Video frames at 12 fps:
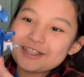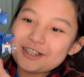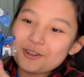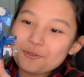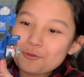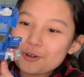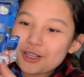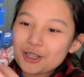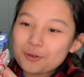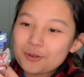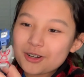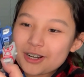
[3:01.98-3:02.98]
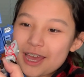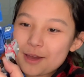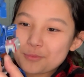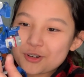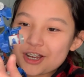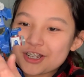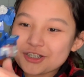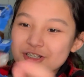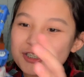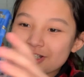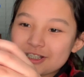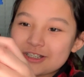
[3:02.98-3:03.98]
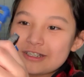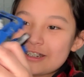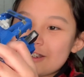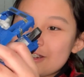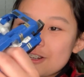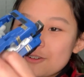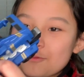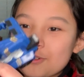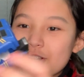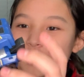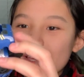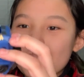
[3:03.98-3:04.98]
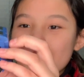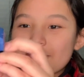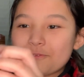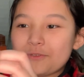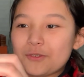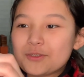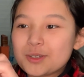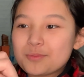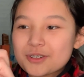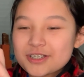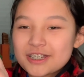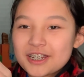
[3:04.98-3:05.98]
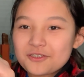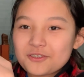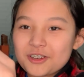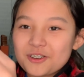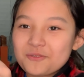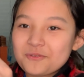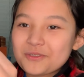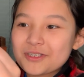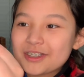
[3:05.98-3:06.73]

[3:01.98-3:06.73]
A really weird ab crunch, where like 50% of him